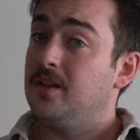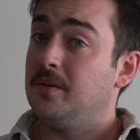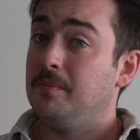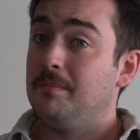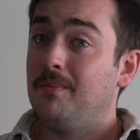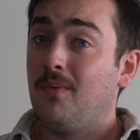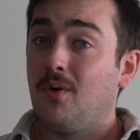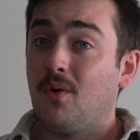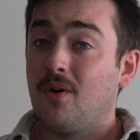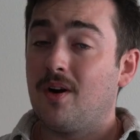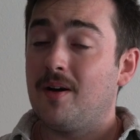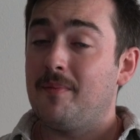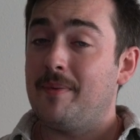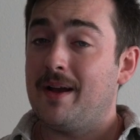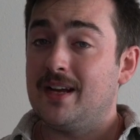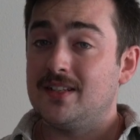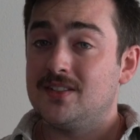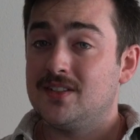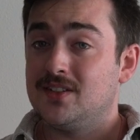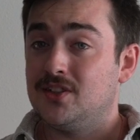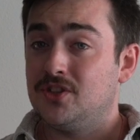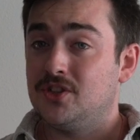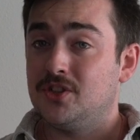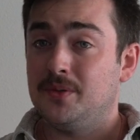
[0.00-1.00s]
to learn more
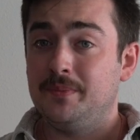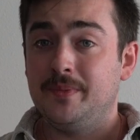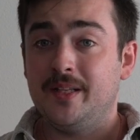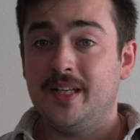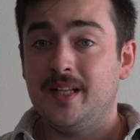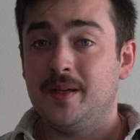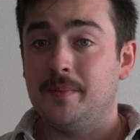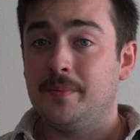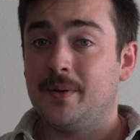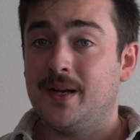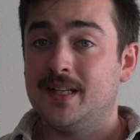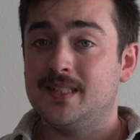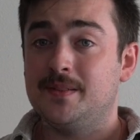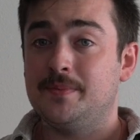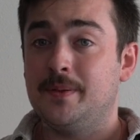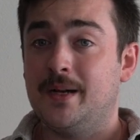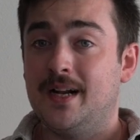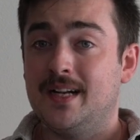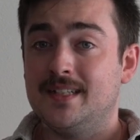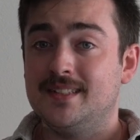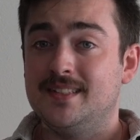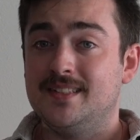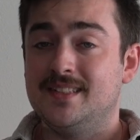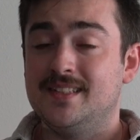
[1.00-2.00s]
about social media best
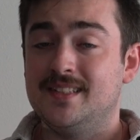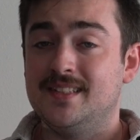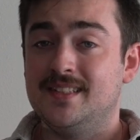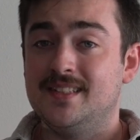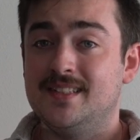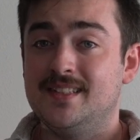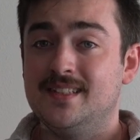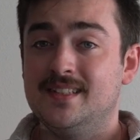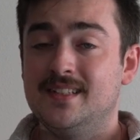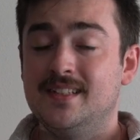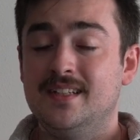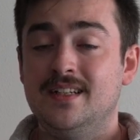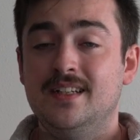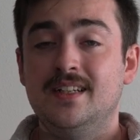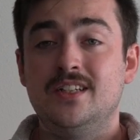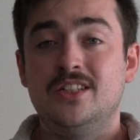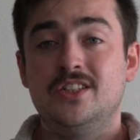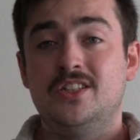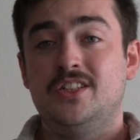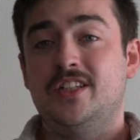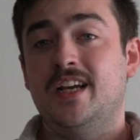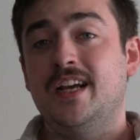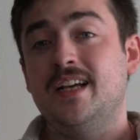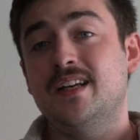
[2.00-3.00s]
practices?
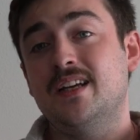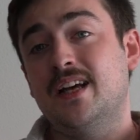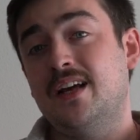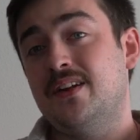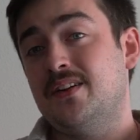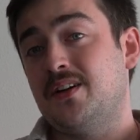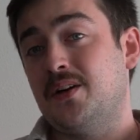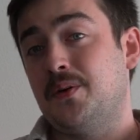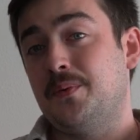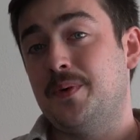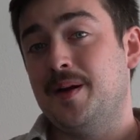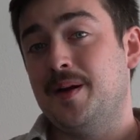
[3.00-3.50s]
Check out our